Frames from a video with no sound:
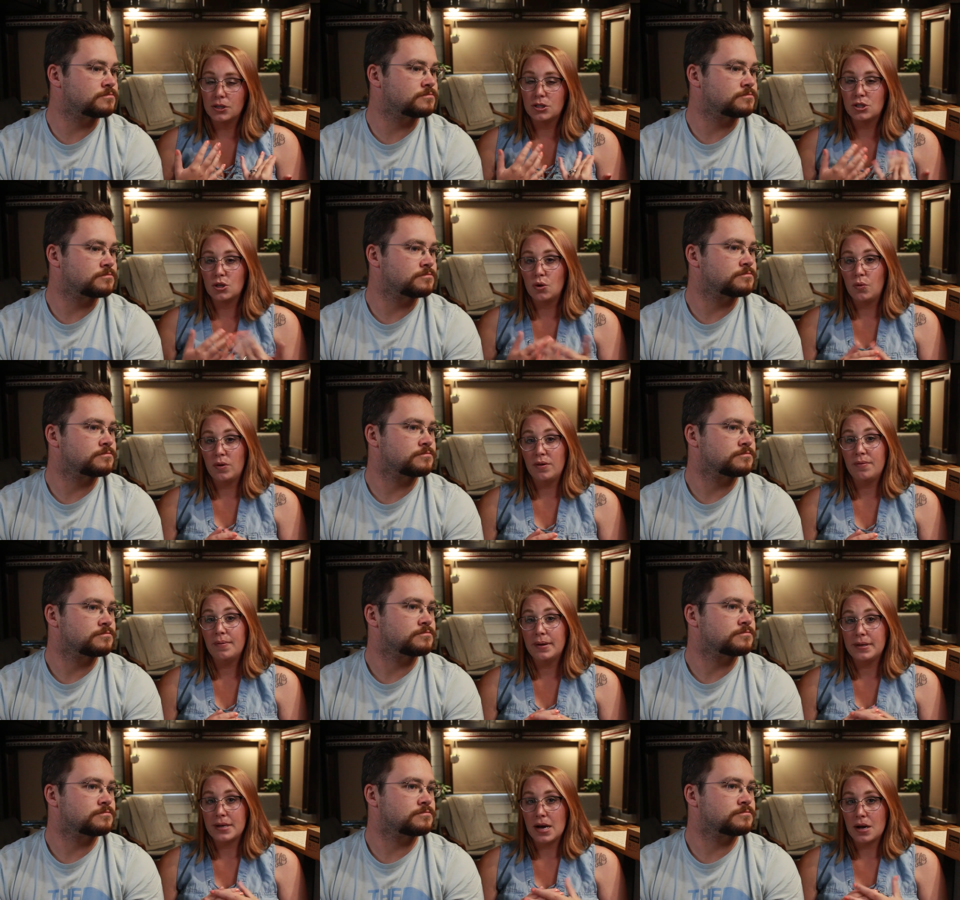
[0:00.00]
Speaker 1: and so
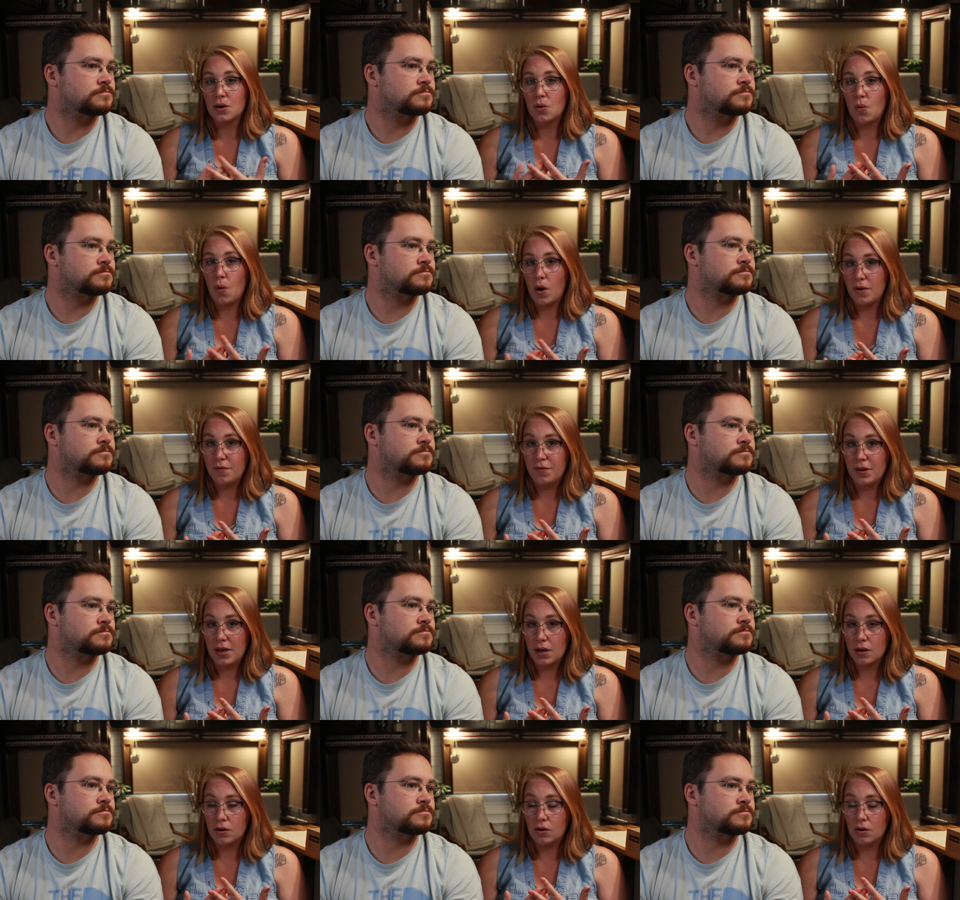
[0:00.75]
we've been down to one
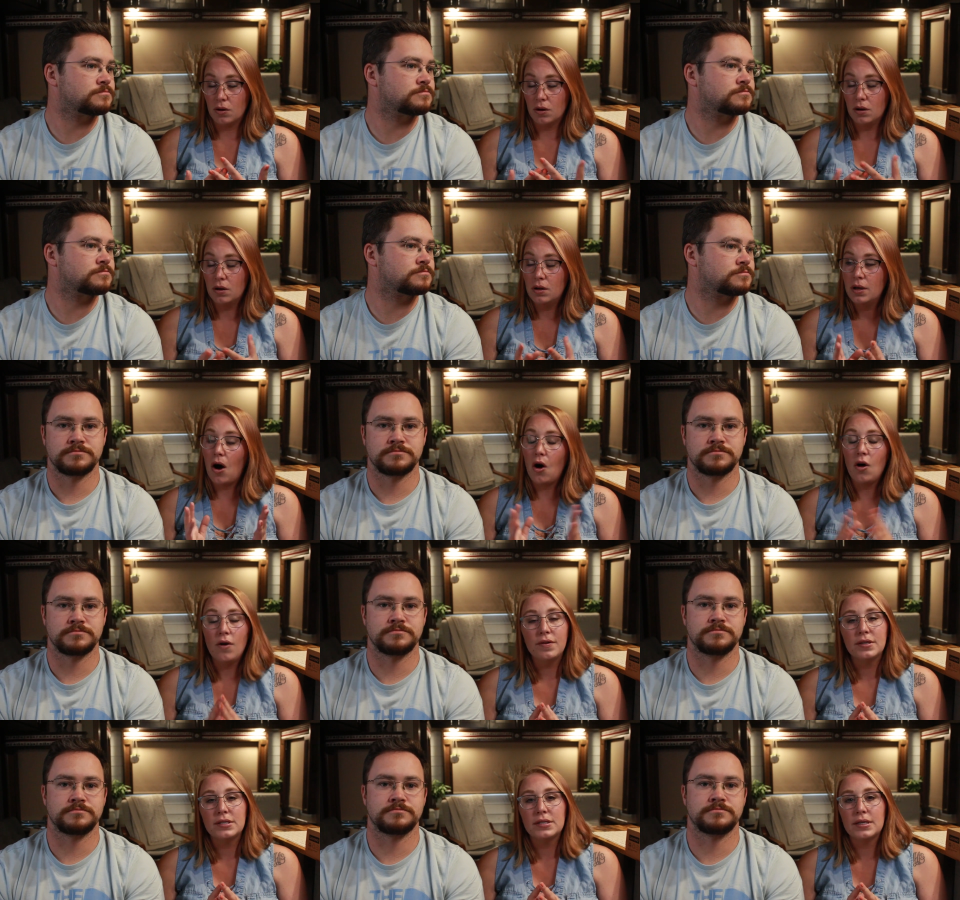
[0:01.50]
vehicle
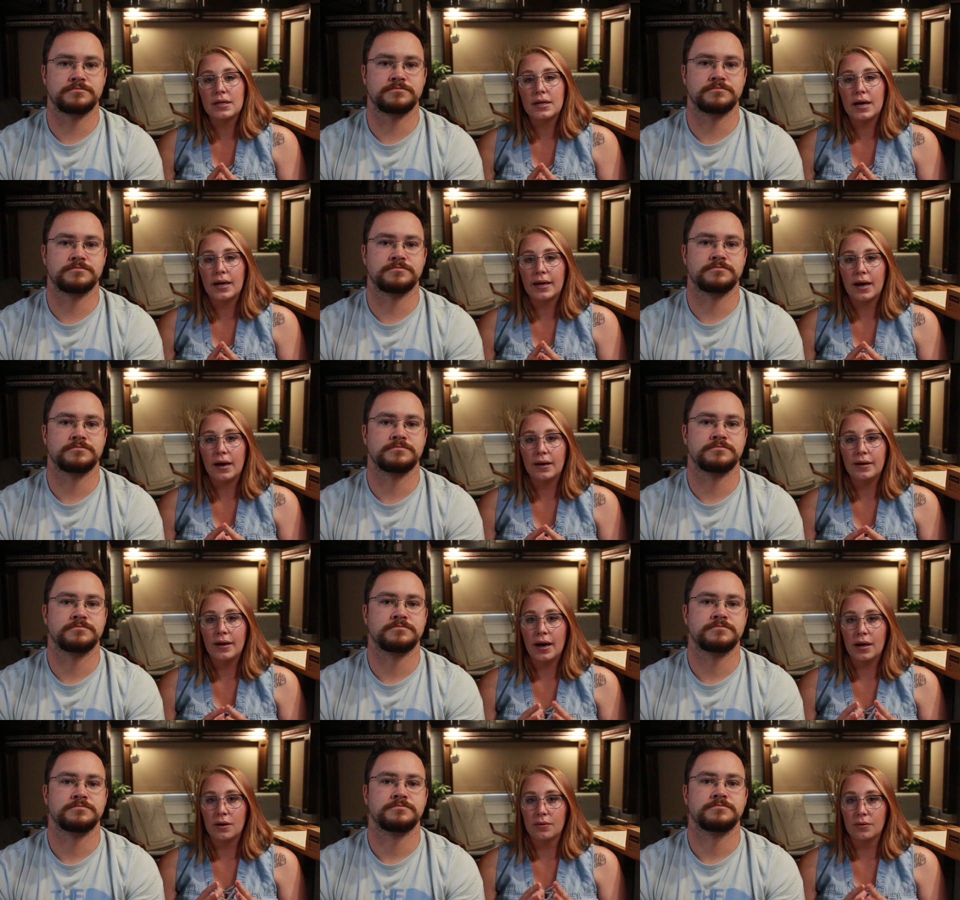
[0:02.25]
all of a sudden i
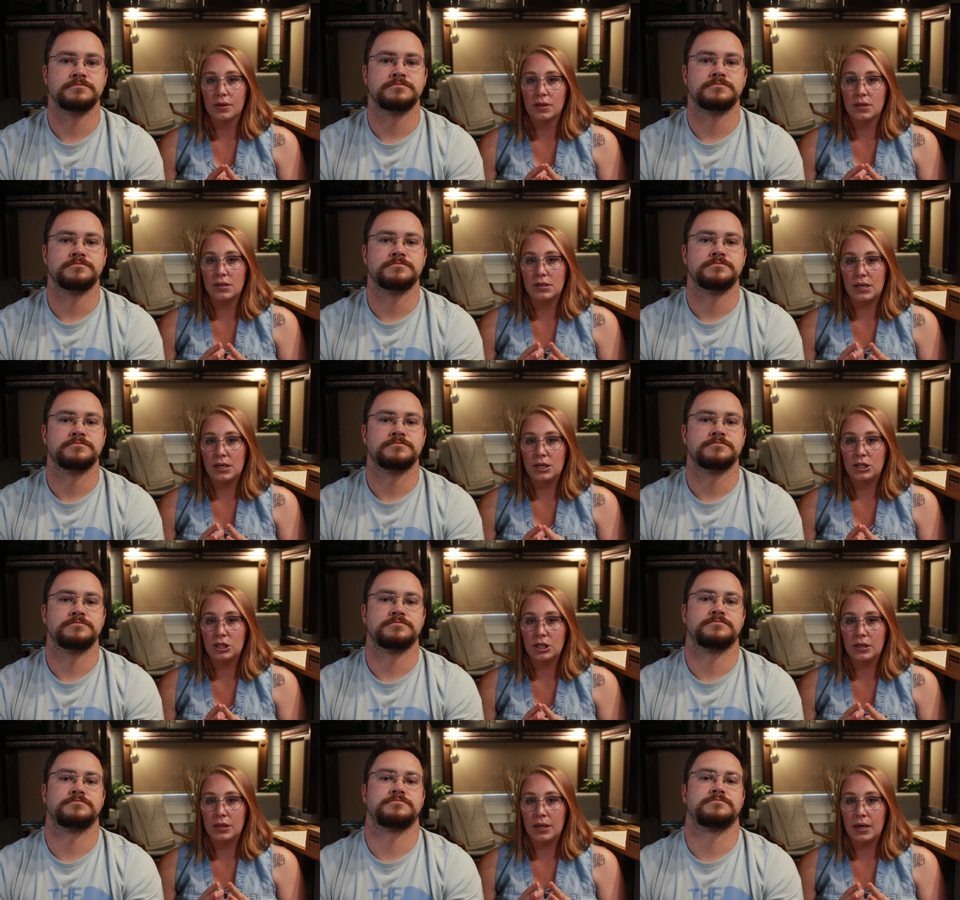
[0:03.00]
kind of had a
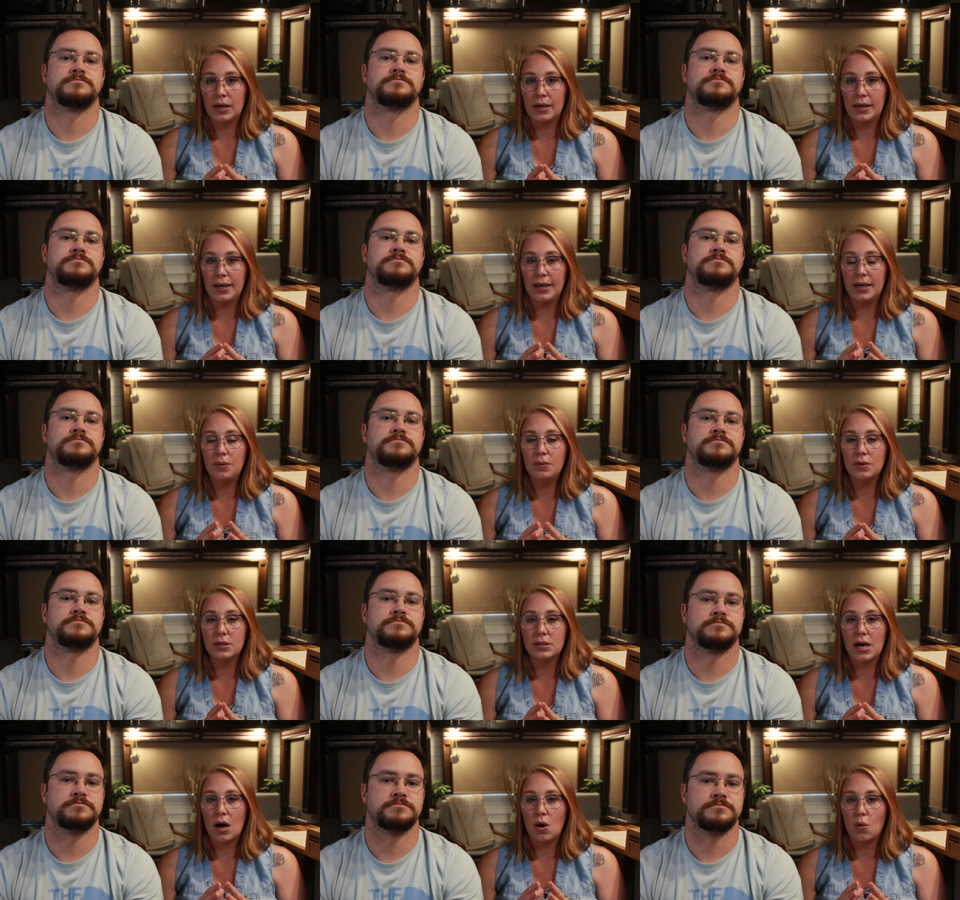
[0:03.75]
realization that he
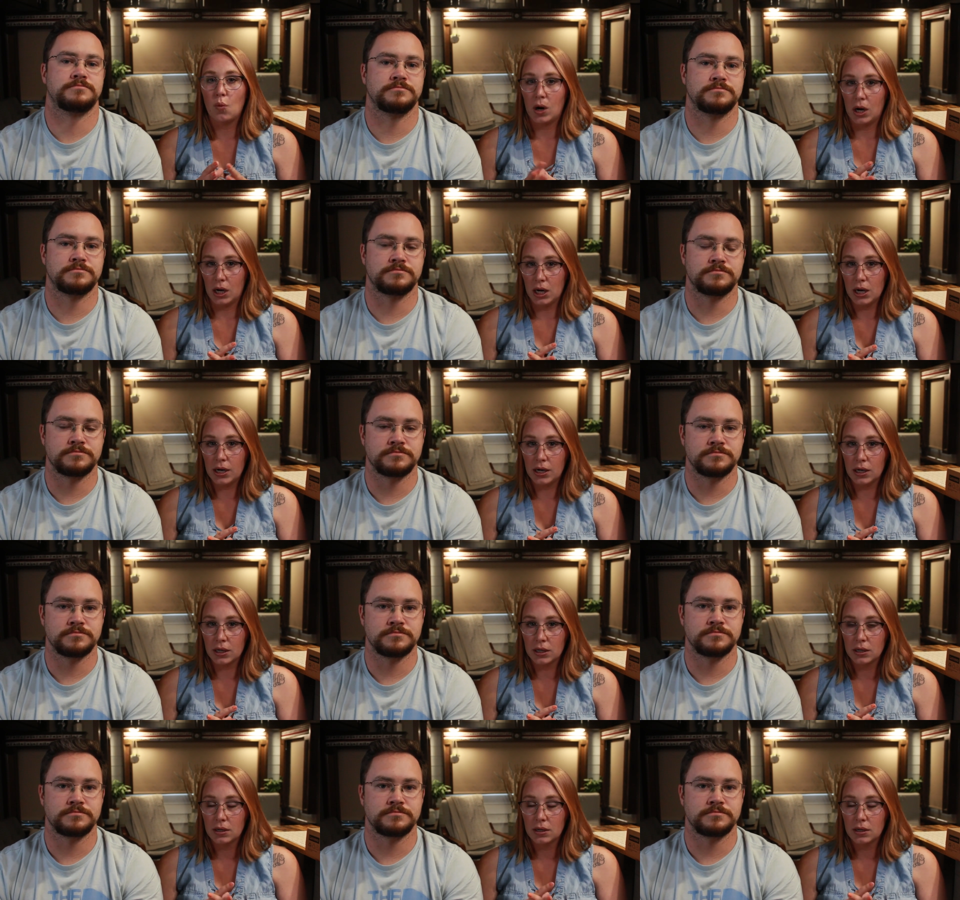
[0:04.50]
was at work